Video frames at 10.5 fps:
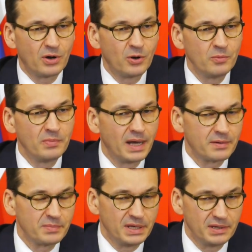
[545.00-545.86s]
home
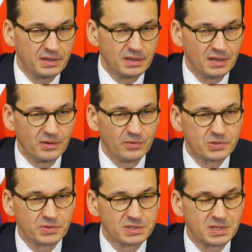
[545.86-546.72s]
army,
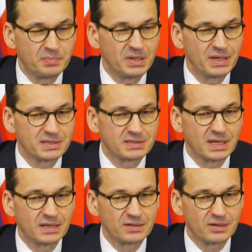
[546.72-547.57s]
which was the
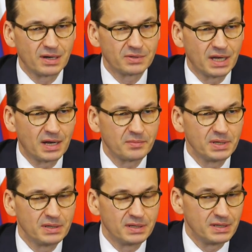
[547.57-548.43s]
biggest underground
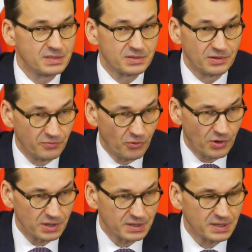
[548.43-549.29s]
army in the history of the
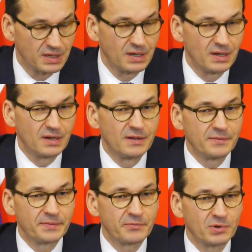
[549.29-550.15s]
world,
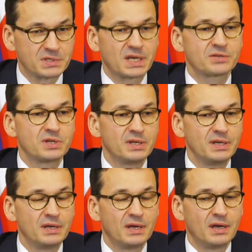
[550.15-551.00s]
was
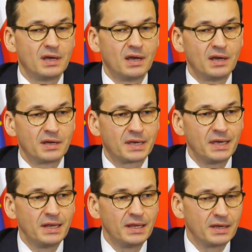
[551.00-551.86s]
actually
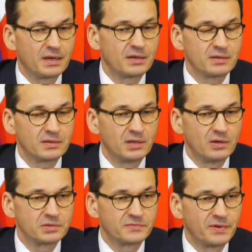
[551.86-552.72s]
killing
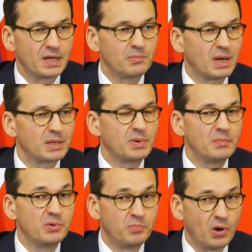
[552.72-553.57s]
those very bad
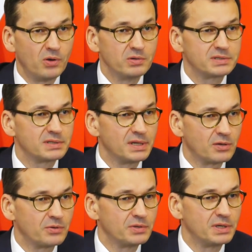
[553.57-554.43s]
people, Poles,
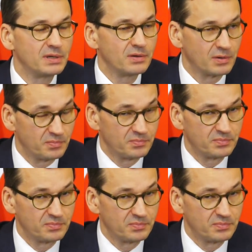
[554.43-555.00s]
including, or